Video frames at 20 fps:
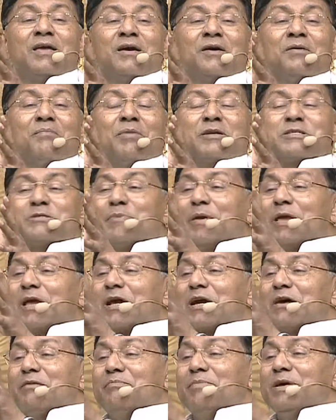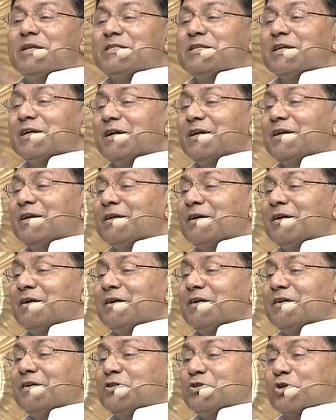must be committed
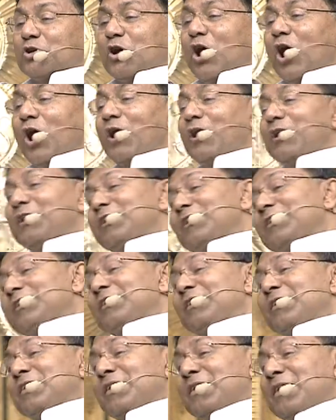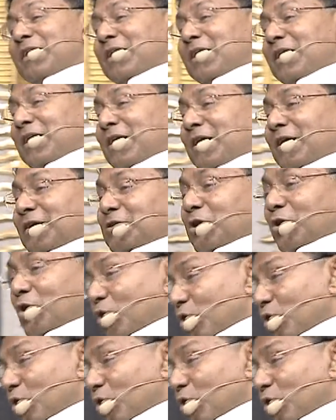to God. To do